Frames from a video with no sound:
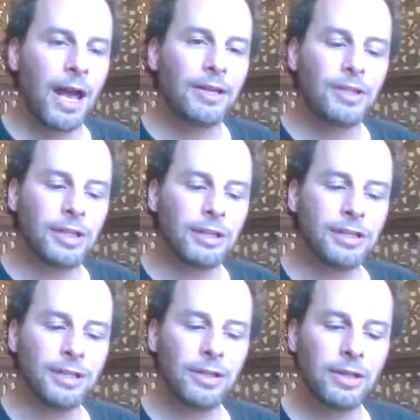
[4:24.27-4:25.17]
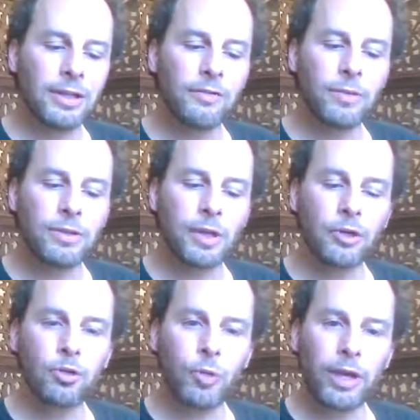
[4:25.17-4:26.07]
As you continue to give
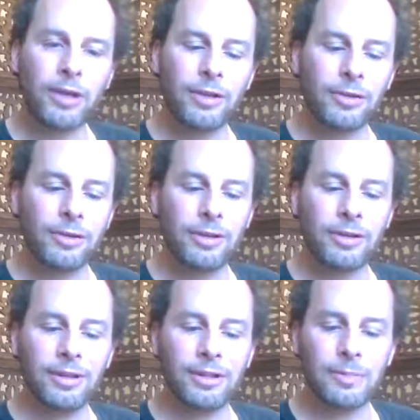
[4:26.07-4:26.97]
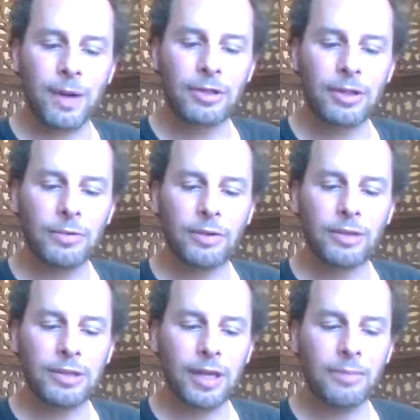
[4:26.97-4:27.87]
massage regularly, especially with
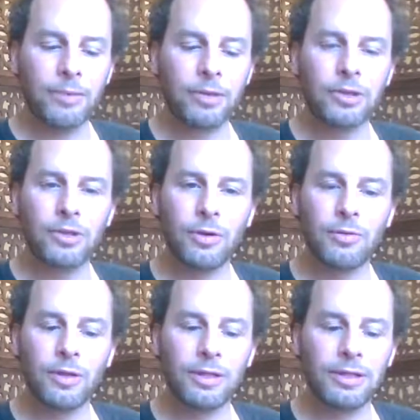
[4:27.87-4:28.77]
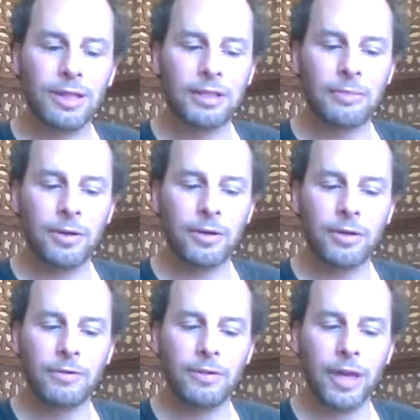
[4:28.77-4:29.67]
the same person over an extended
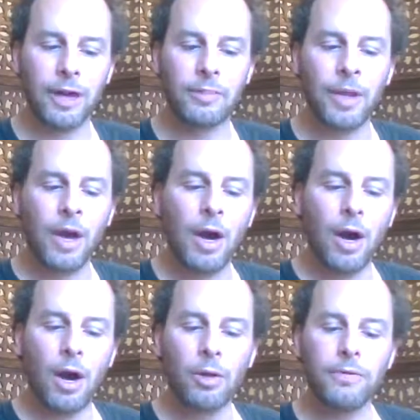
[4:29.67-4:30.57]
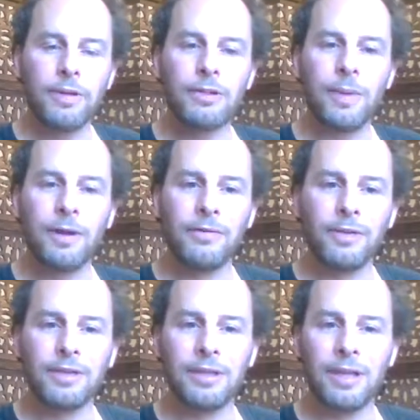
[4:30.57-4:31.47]
period of time, all of these
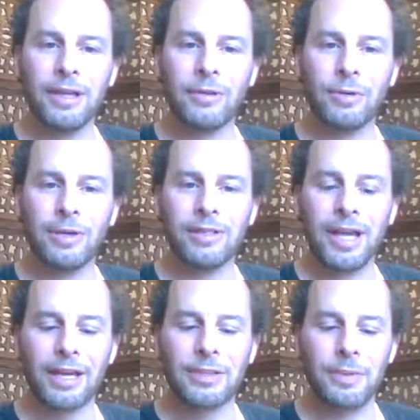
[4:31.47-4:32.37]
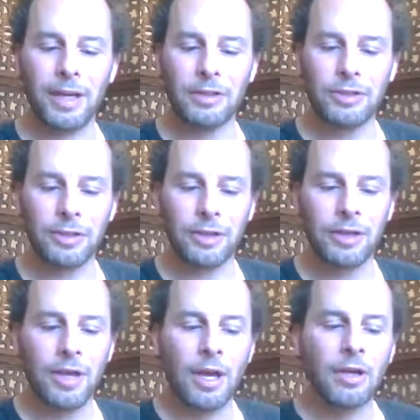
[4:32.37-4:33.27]
benefits increase
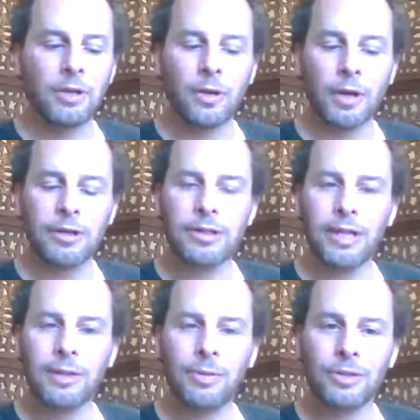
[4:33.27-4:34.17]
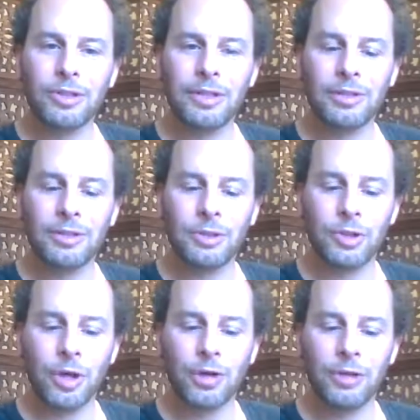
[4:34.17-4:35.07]
exponentially. You're not the same person as you
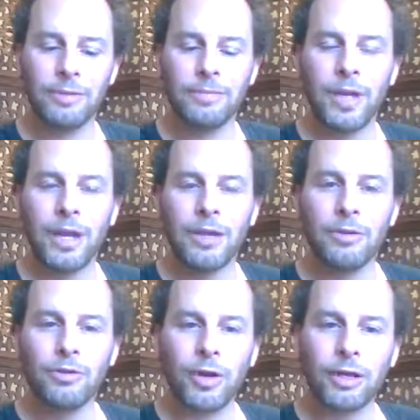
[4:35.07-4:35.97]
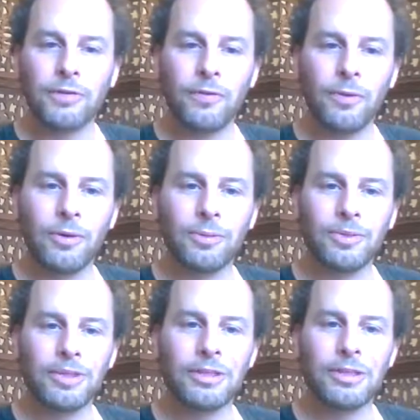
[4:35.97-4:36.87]
started. You
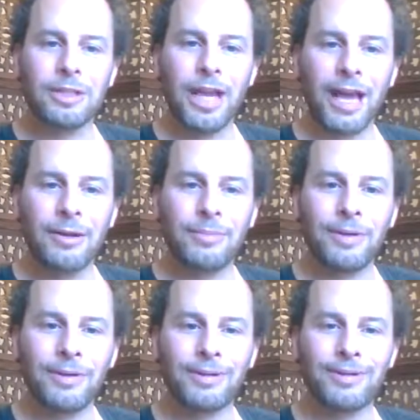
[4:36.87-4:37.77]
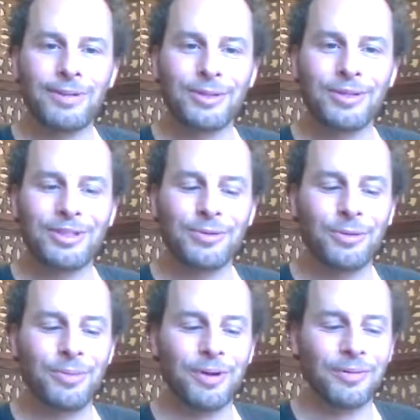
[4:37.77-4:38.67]
transform just as a caterpillar turns
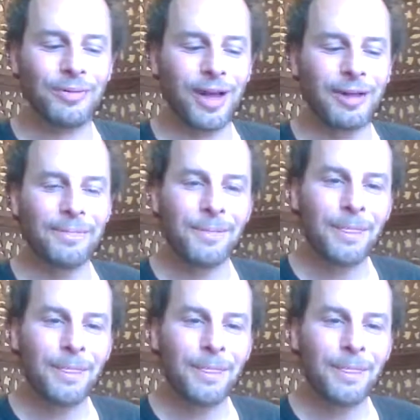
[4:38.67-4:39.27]
into a butterfly.